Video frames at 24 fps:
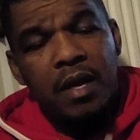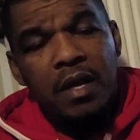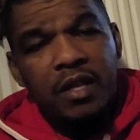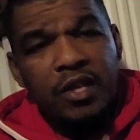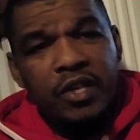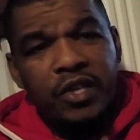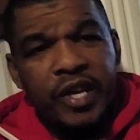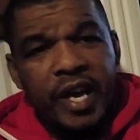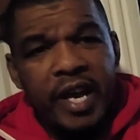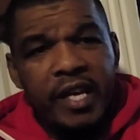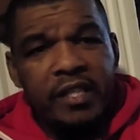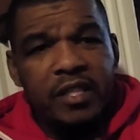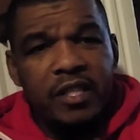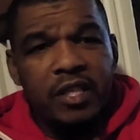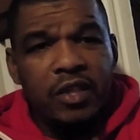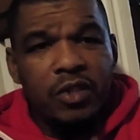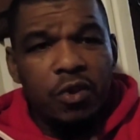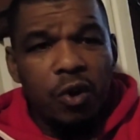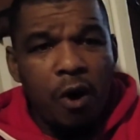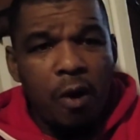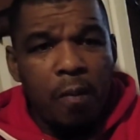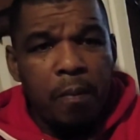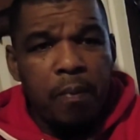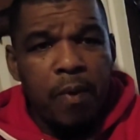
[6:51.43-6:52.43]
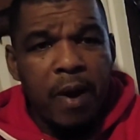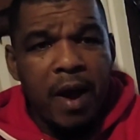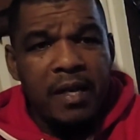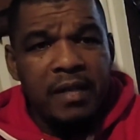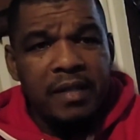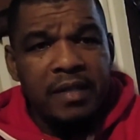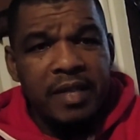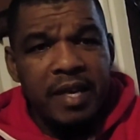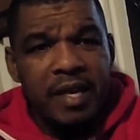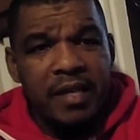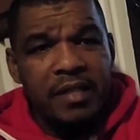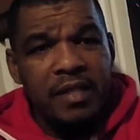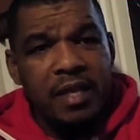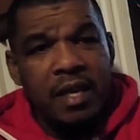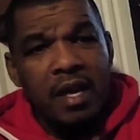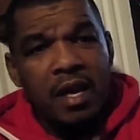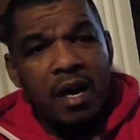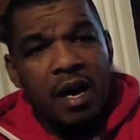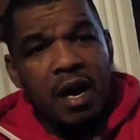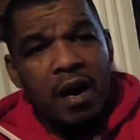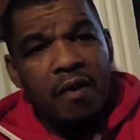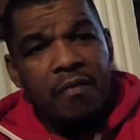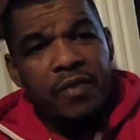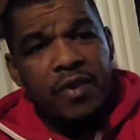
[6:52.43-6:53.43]
To change the thought process
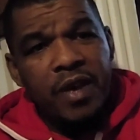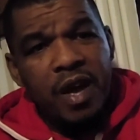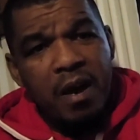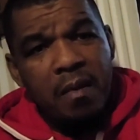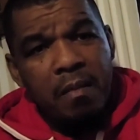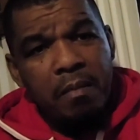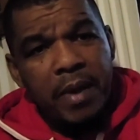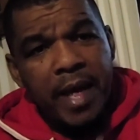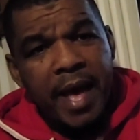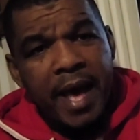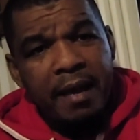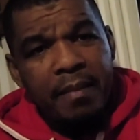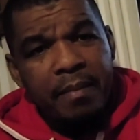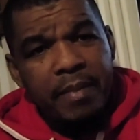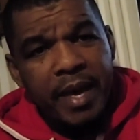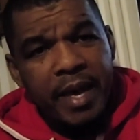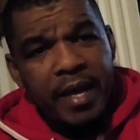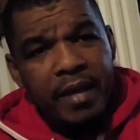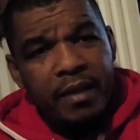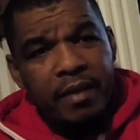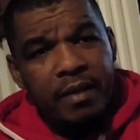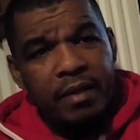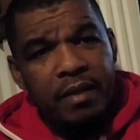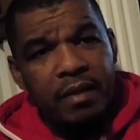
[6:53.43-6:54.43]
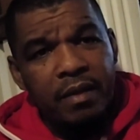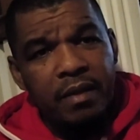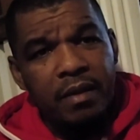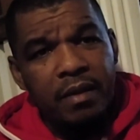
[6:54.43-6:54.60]
of young black men.